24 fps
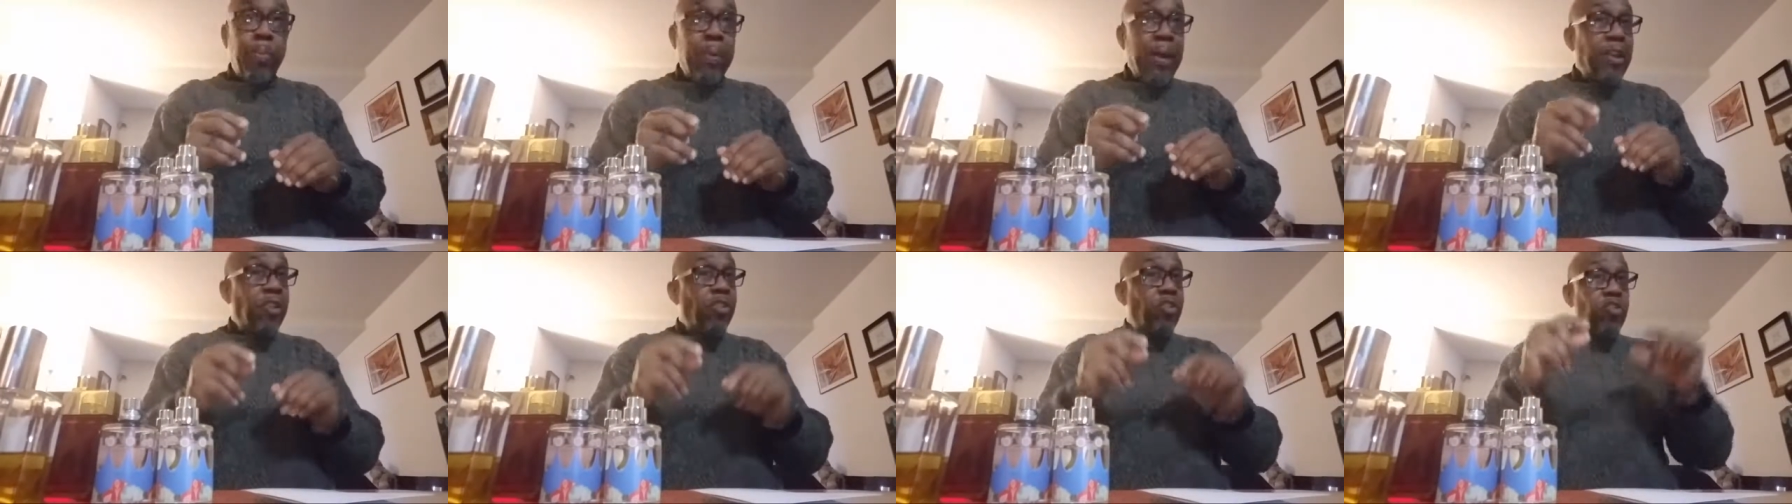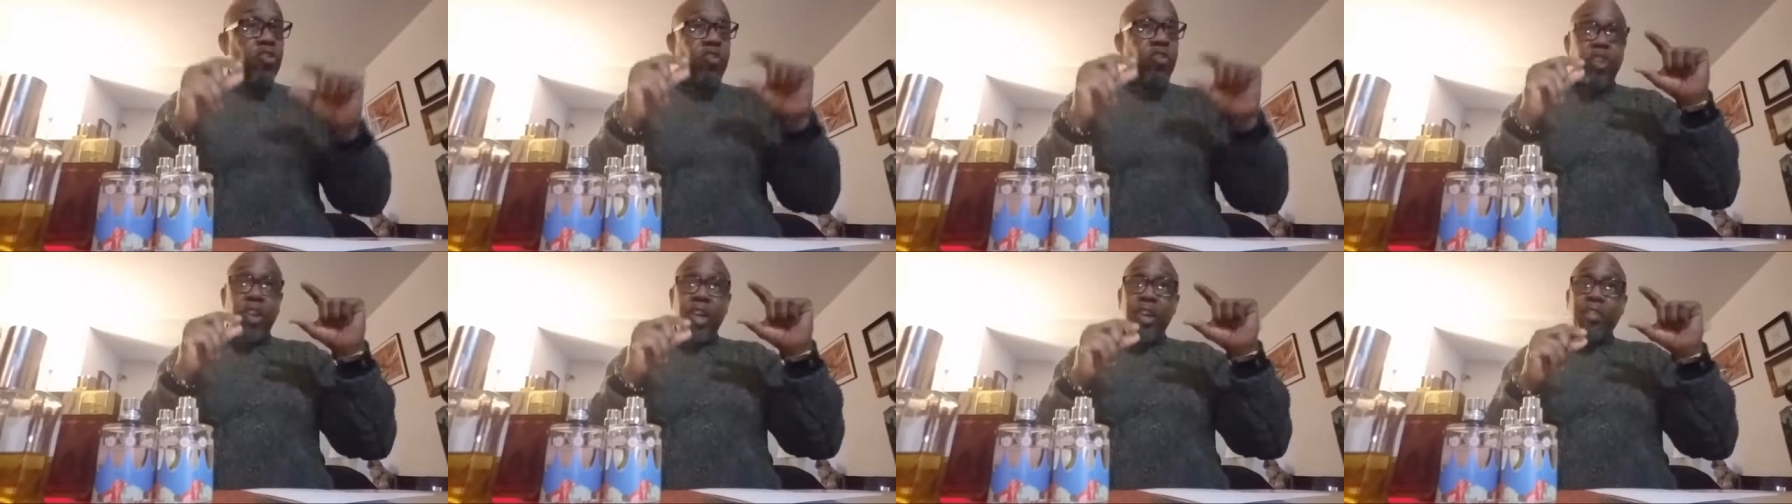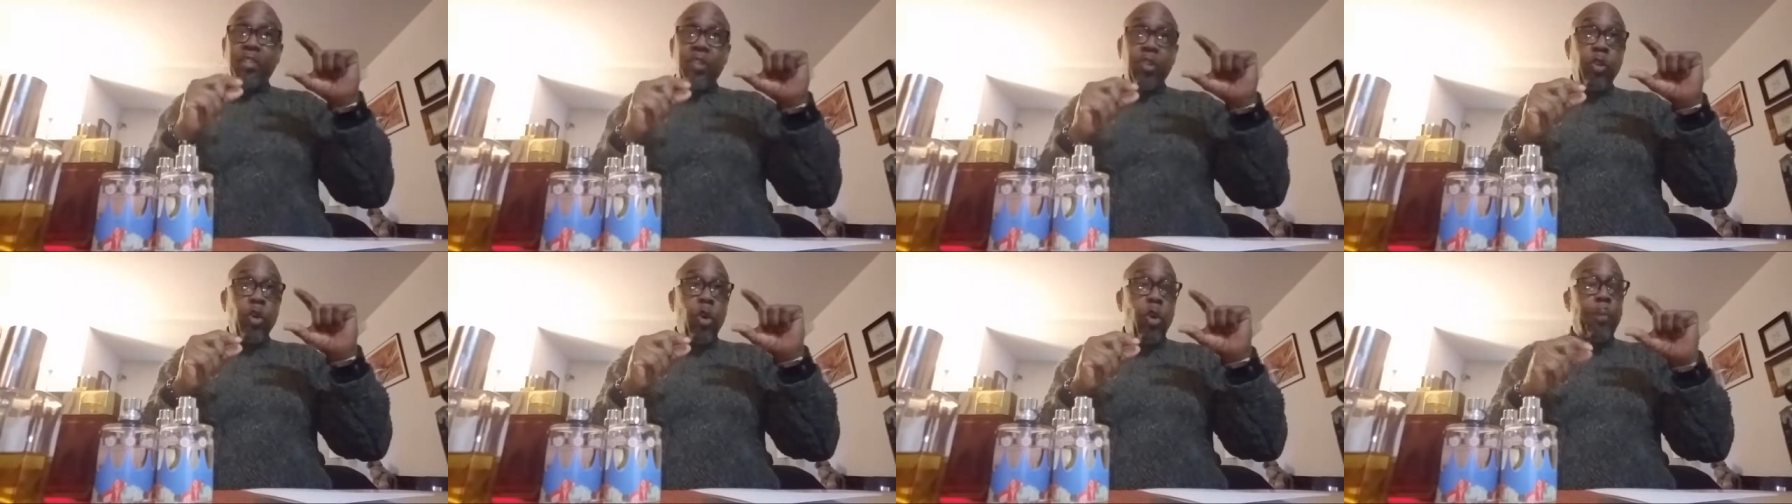price
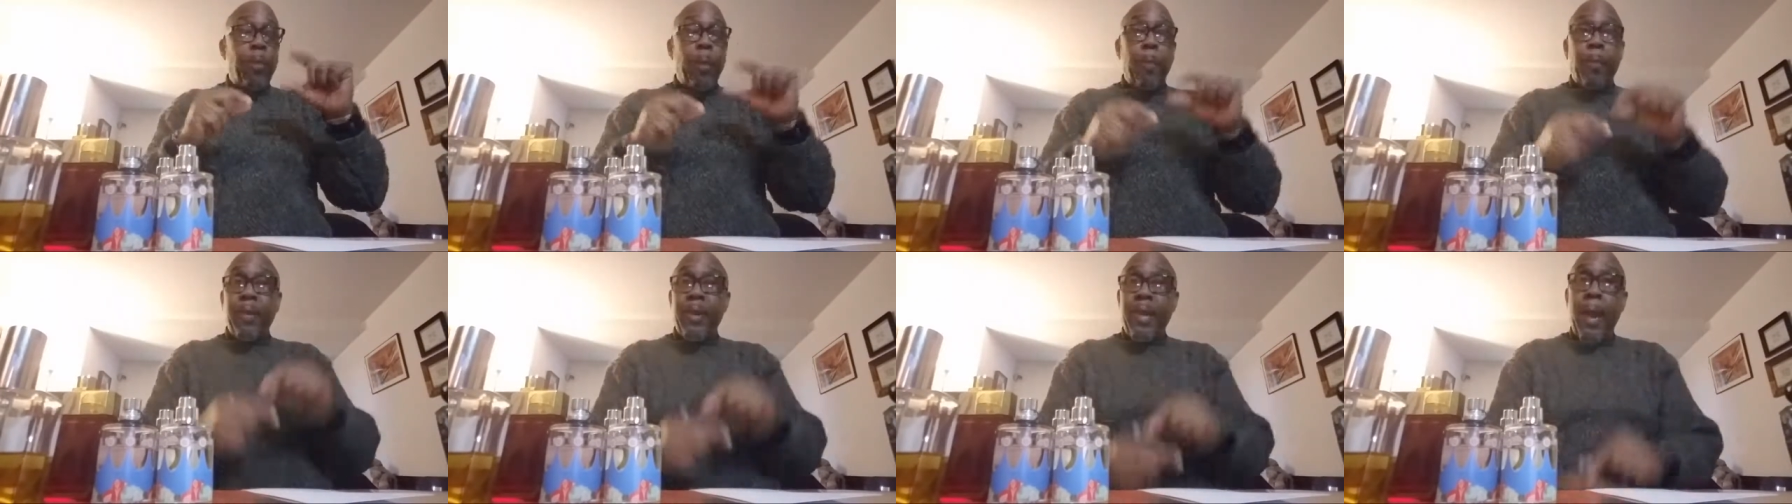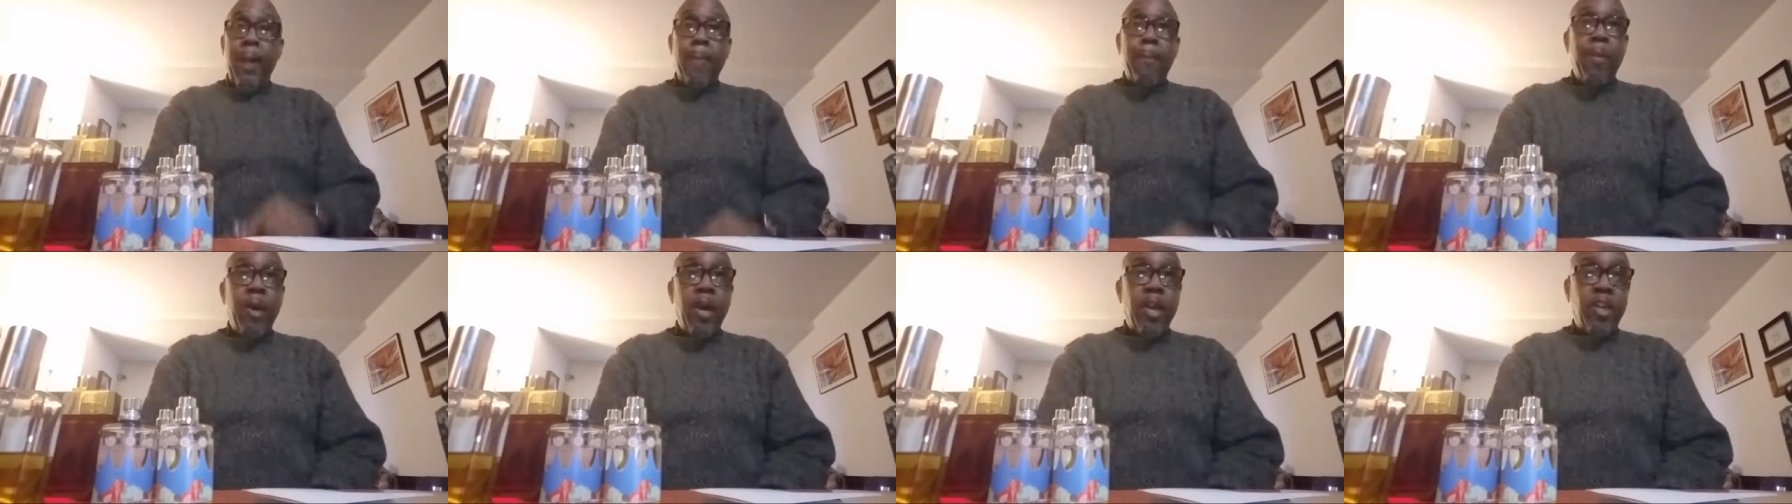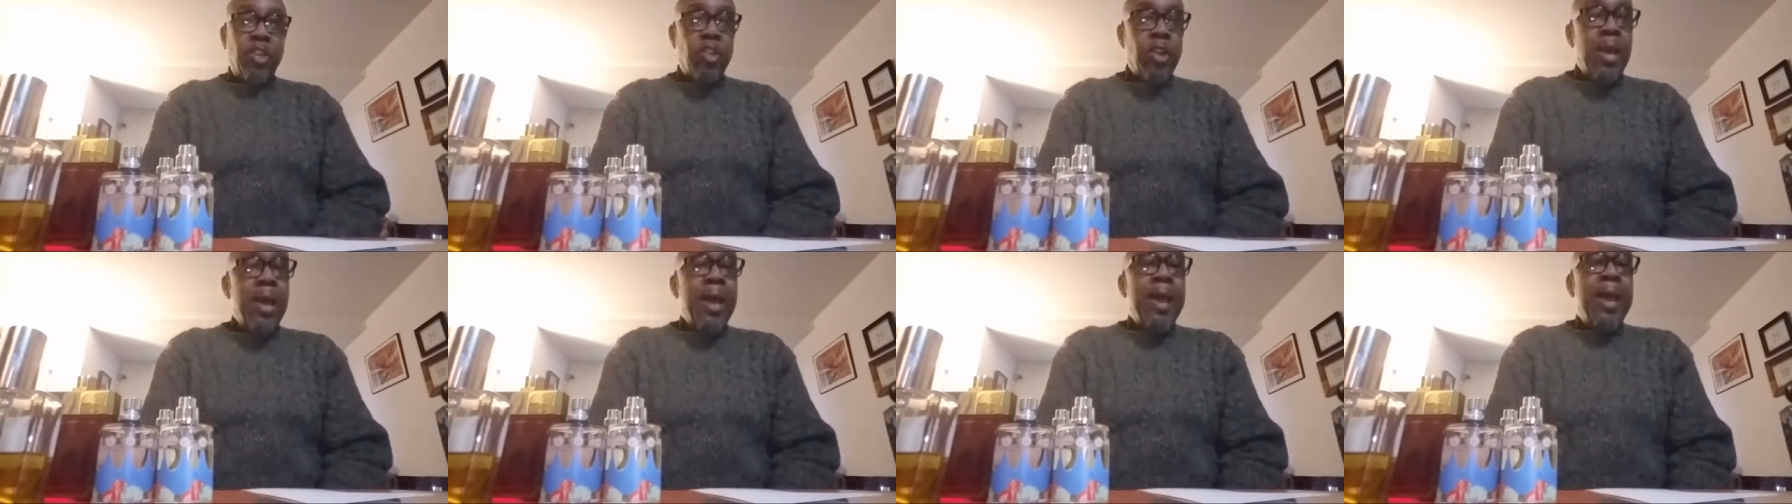just a little bit, but not
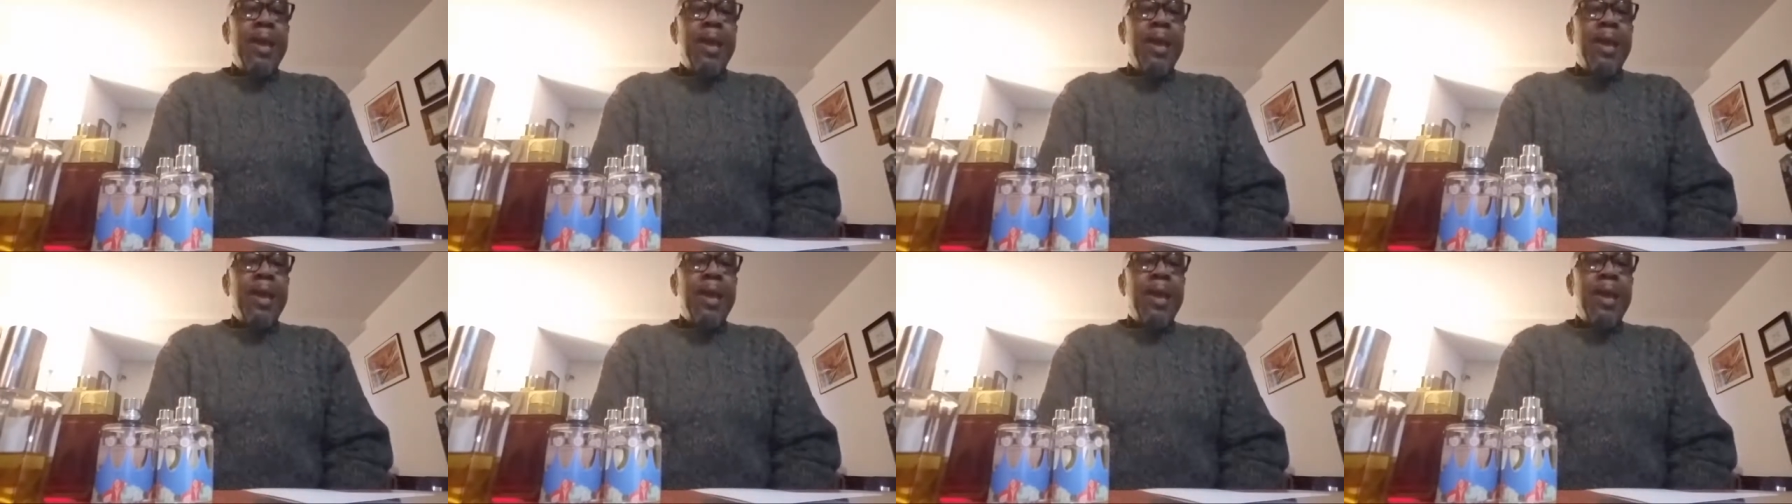much.